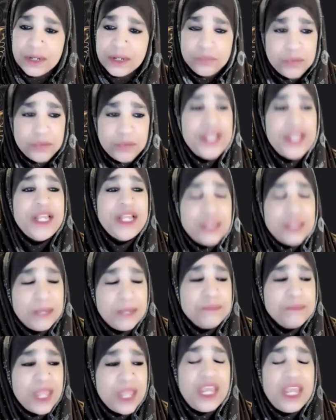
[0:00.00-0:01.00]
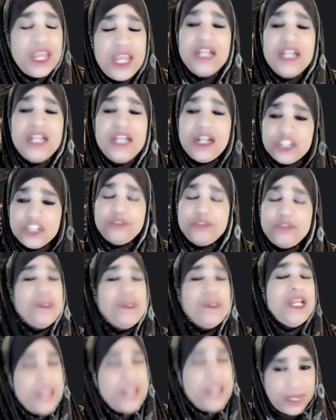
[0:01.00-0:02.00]
Read the English
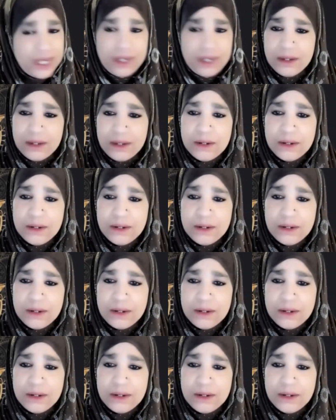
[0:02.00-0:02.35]
meaning.